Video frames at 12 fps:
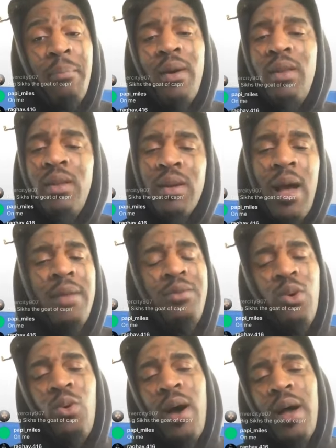Look, I
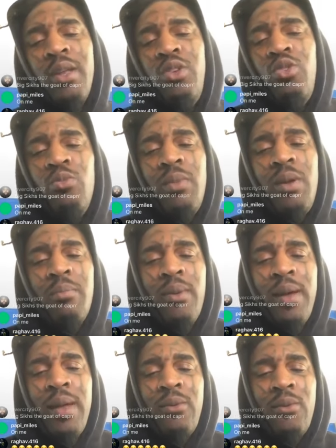know how the human
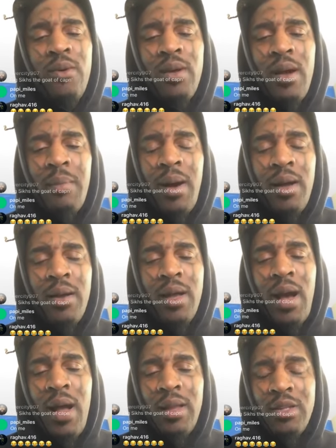brain work. I'm a
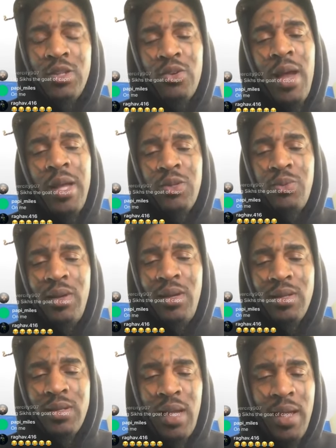college graduate
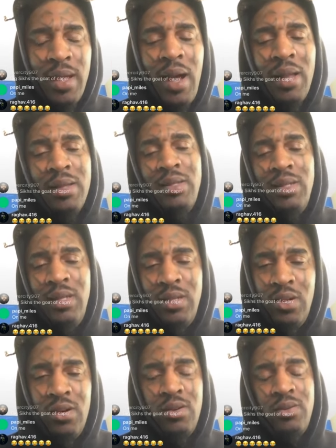in psychology, dog.